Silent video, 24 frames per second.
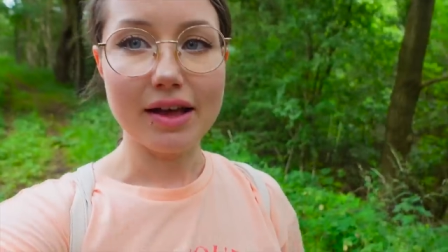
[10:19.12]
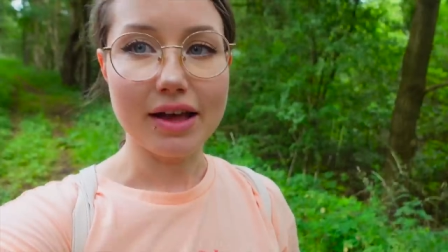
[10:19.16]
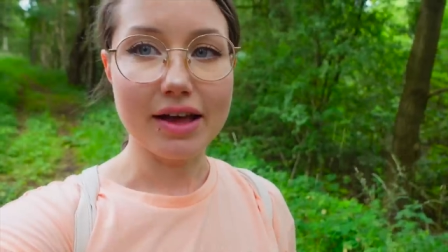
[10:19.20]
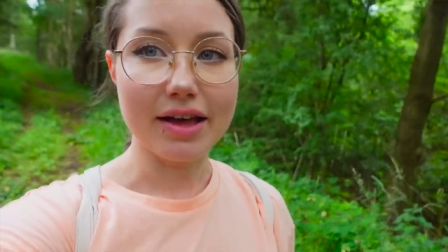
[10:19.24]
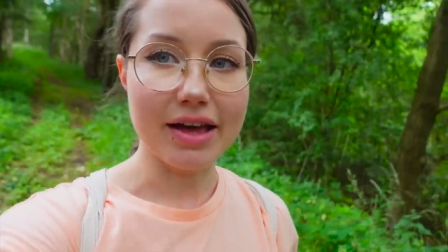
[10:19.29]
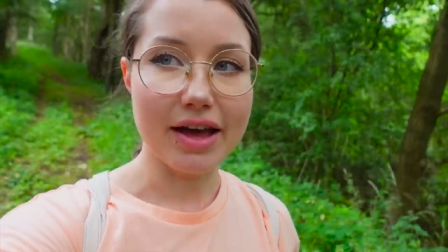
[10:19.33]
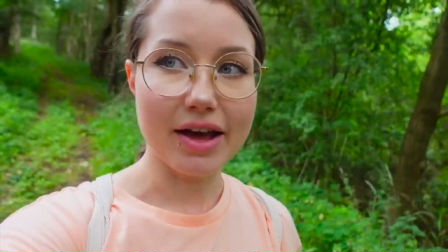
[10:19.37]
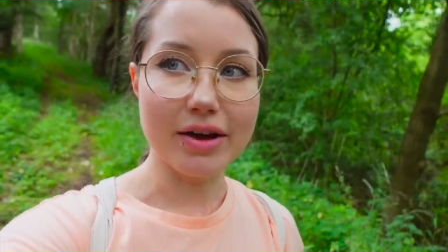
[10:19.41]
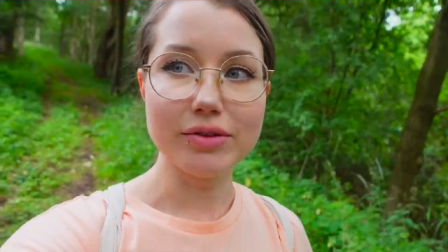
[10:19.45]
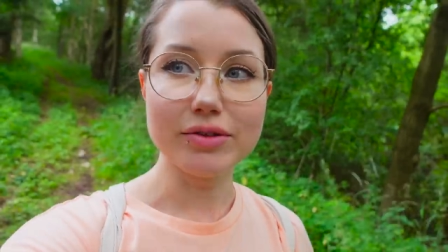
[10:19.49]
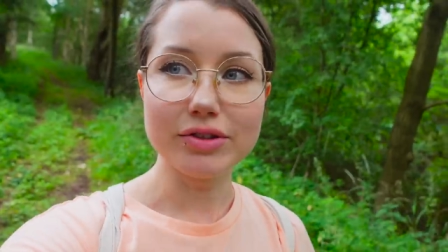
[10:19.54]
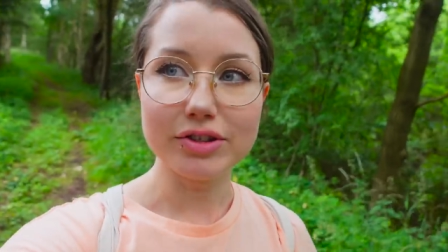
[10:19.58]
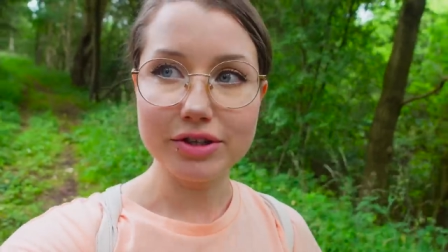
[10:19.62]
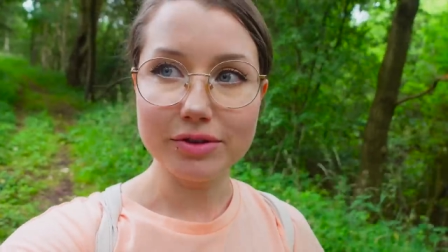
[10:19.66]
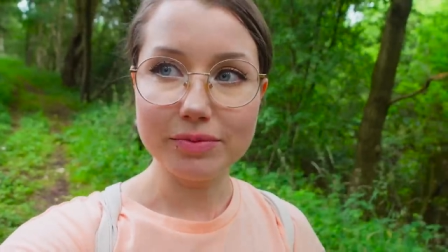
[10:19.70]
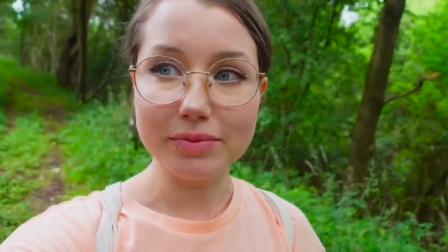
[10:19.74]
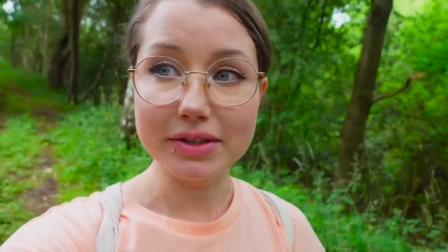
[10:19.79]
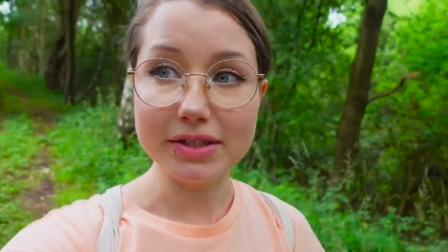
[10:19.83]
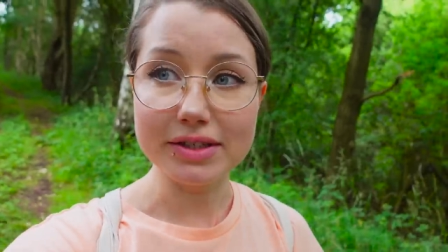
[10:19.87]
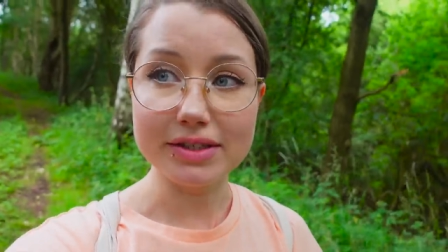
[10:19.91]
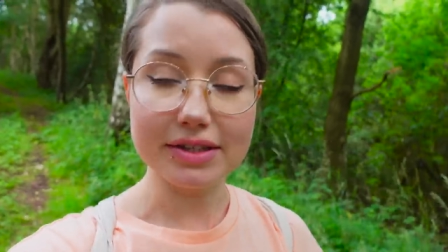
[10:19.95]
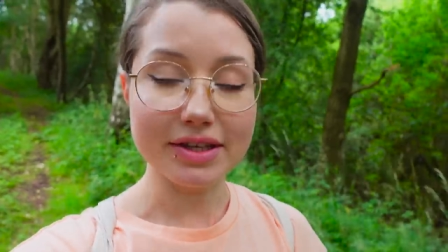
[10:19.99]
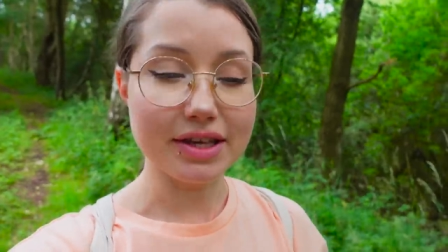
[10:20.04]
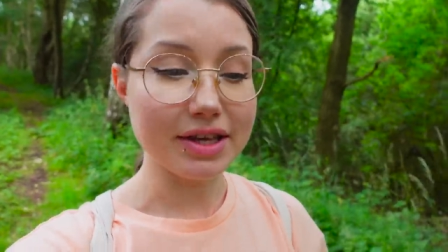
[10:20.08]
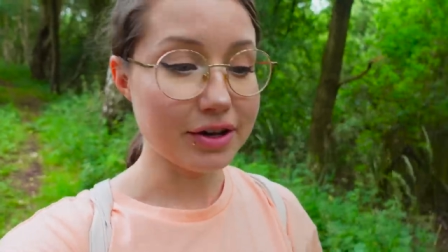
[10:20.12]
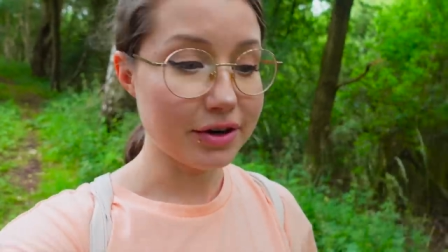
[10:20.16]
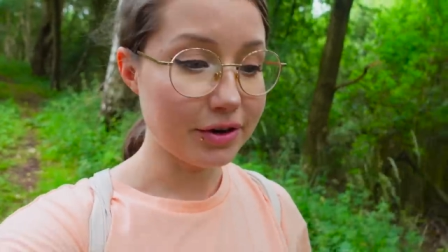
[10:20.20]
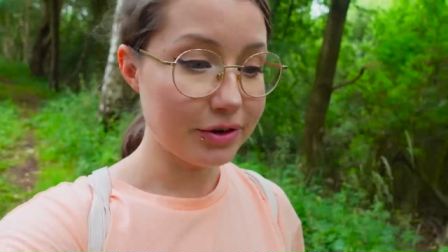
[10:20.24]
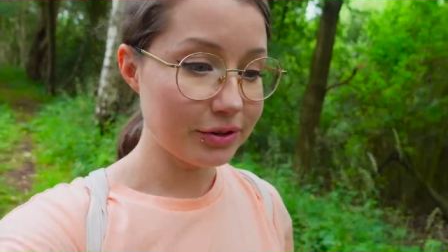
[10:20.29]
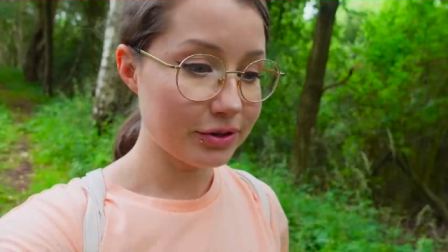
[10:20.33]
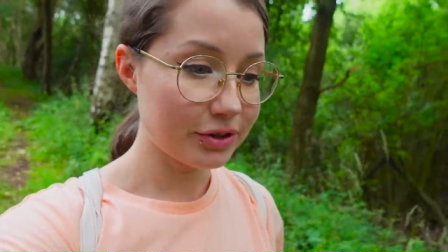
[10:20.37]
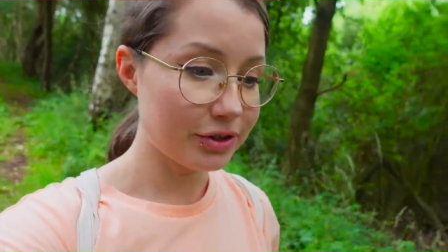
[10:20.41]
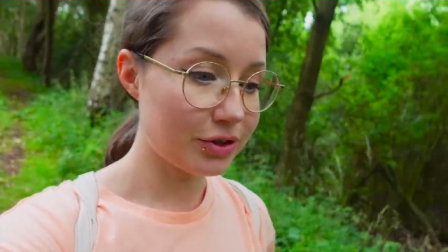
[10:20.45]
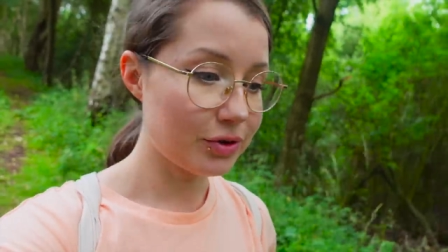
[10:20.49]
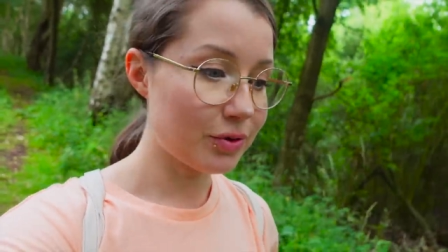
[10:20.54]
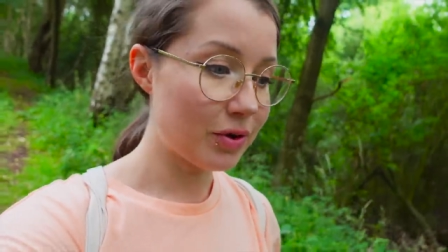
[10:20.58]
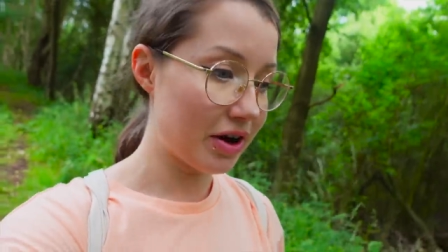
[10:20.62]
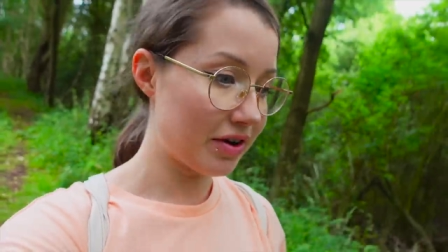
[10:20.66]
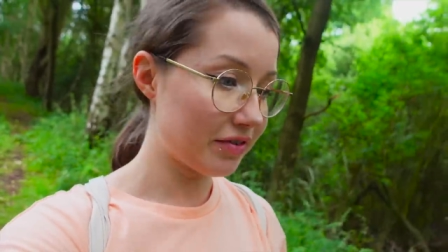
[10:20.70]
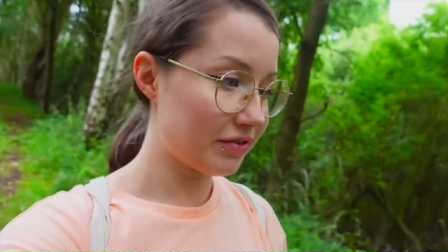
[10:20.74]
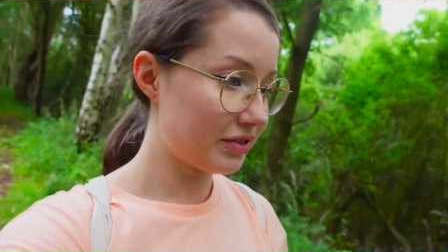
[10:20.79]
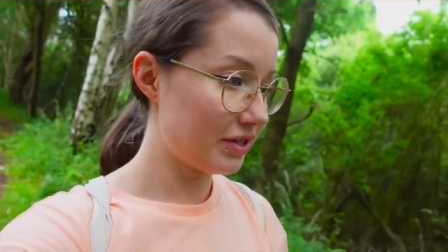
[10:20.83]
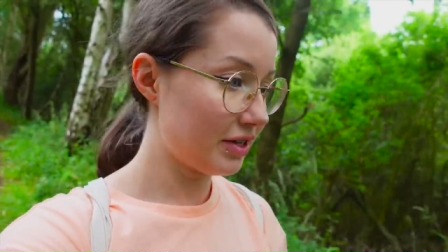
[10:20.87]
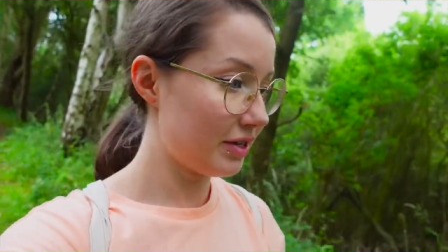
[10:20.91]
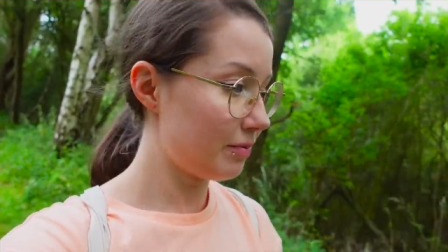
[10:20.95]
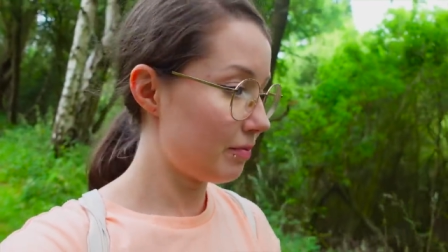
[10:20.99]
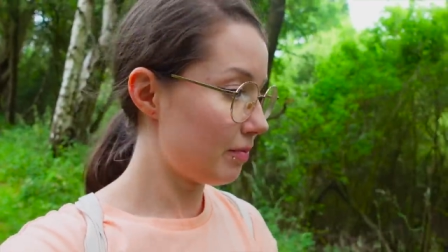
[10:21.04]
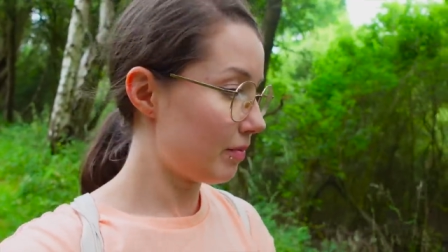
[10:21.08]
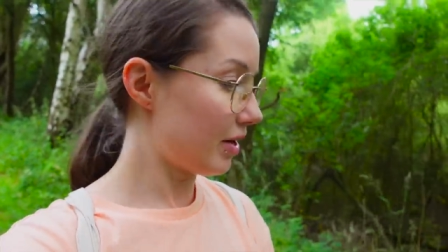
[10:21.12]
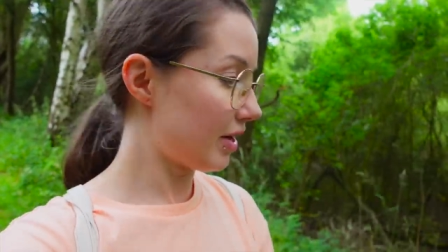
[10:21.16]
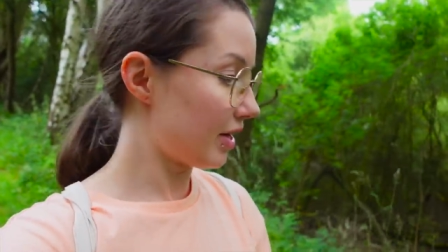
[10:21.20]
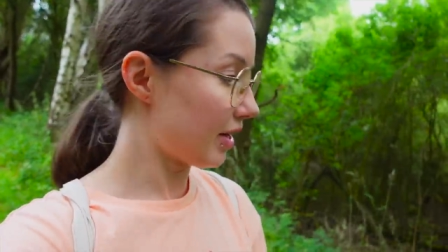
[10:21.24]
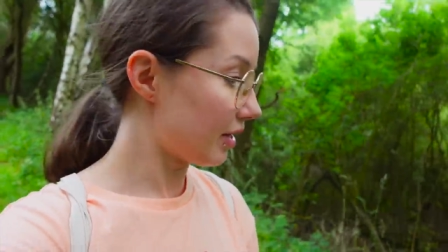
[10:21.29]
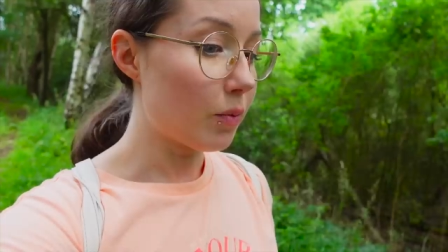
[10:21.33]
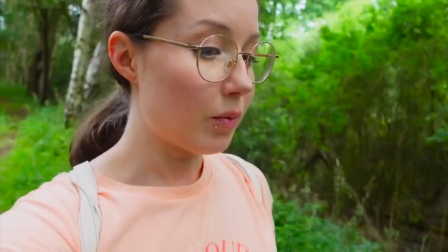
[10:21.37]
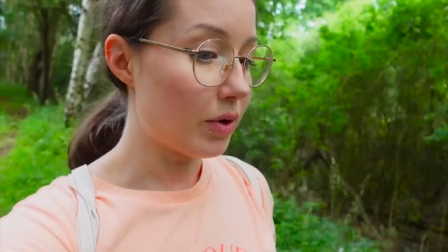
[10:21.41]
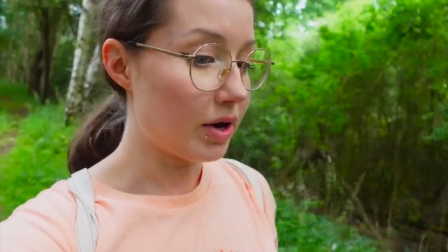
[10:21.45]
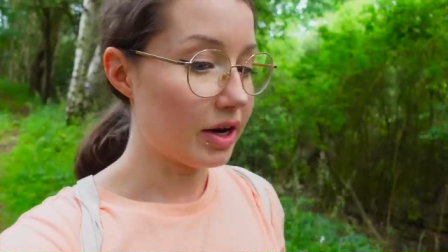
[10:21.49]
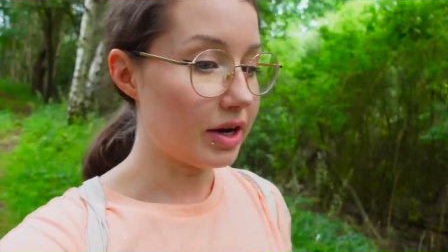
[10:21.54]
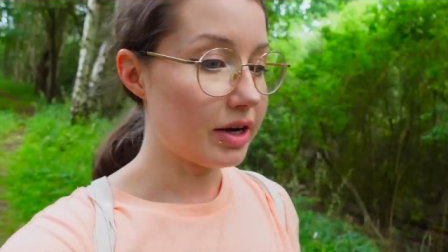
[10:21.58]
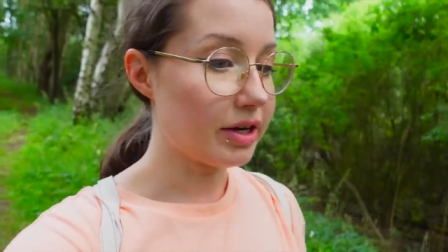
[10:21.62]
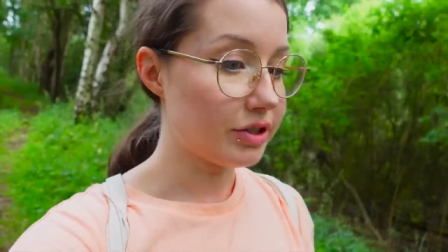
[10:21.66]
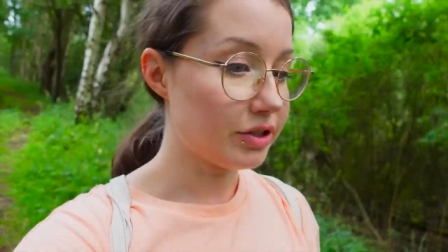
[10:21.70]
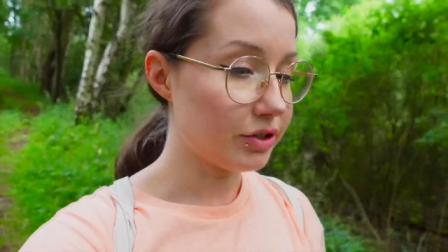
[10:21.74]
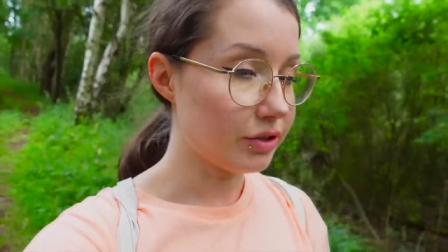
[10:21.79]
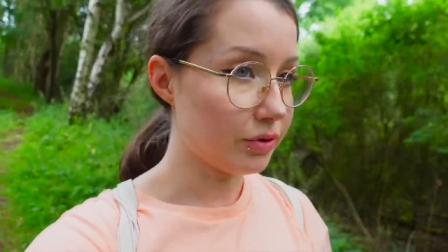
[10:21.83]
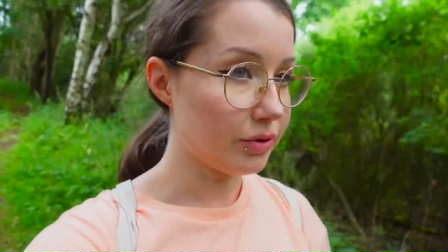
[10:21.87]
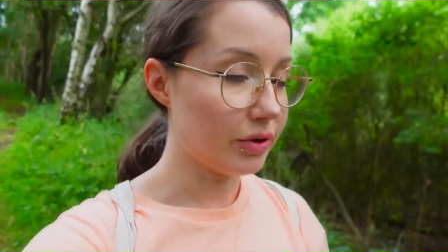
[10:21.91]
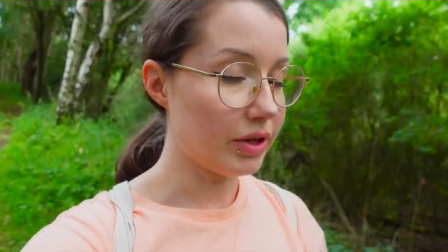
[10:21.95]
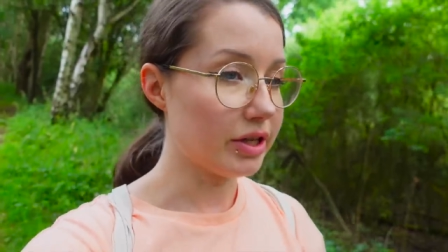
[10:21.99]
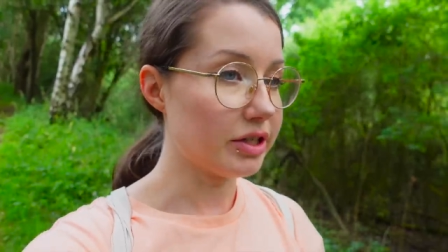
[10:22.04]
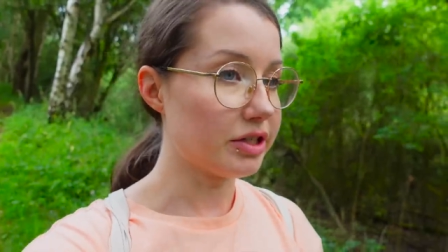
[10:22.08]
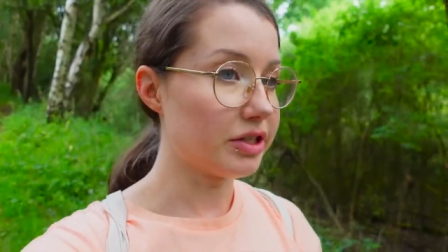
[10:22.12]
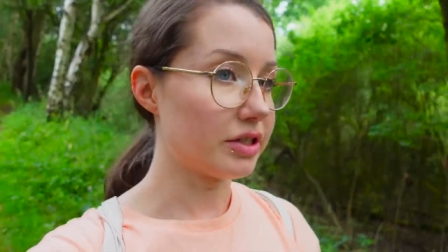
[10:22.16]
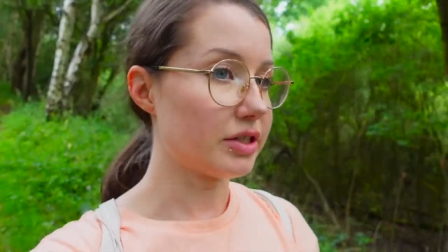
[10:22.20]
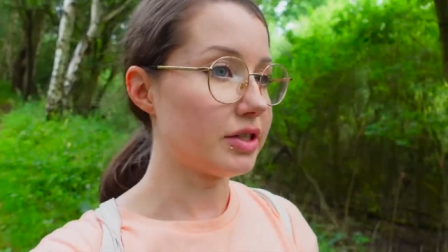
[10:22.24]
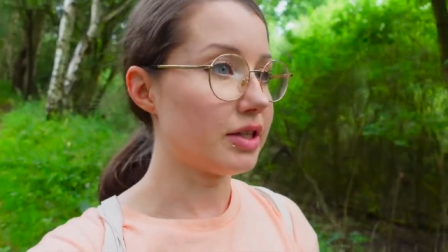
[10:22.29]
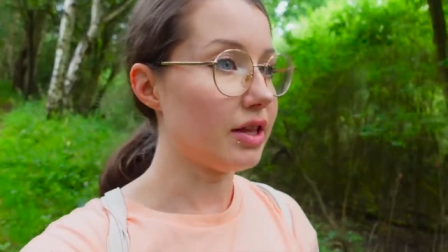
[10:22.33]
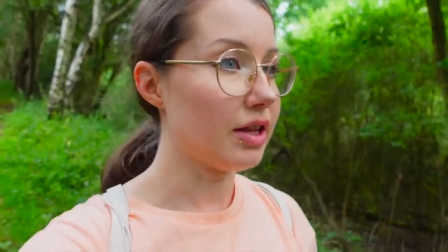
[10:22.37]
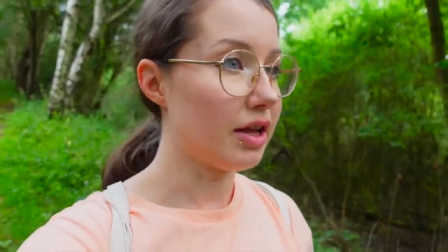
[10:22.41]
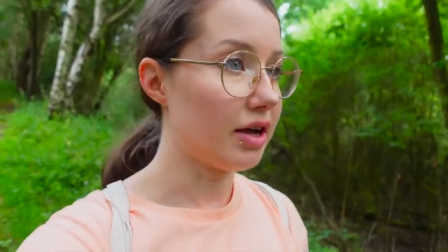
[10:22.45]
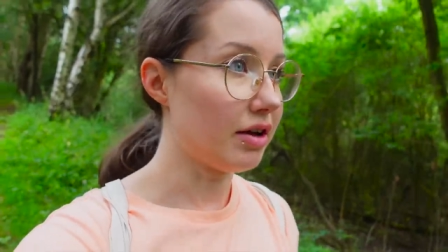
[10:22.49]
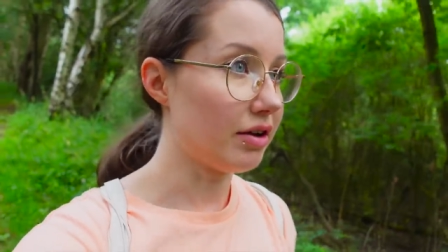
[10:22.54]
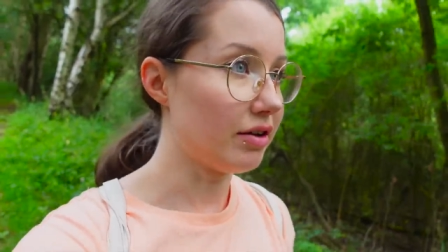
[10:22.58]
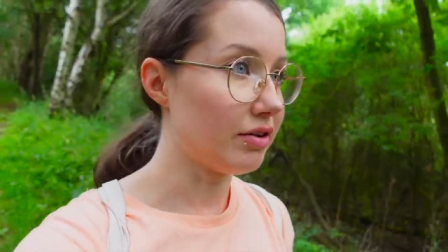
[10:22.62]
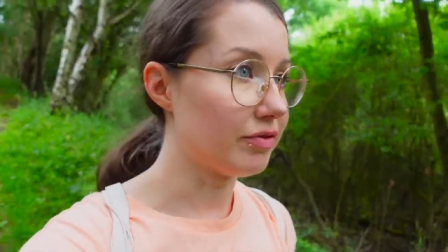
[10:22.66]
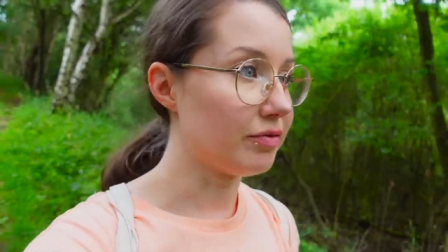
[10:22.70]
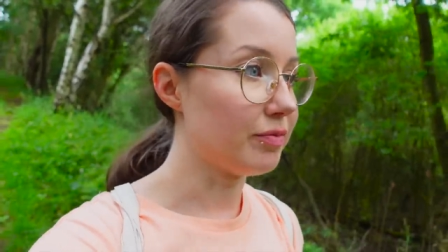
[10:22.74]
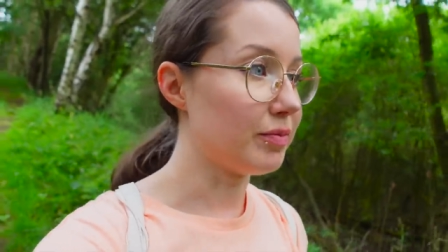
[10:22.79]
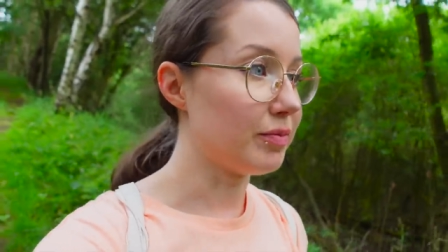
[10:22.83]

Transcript: encounter mosquitoes too often, but when I do, they just love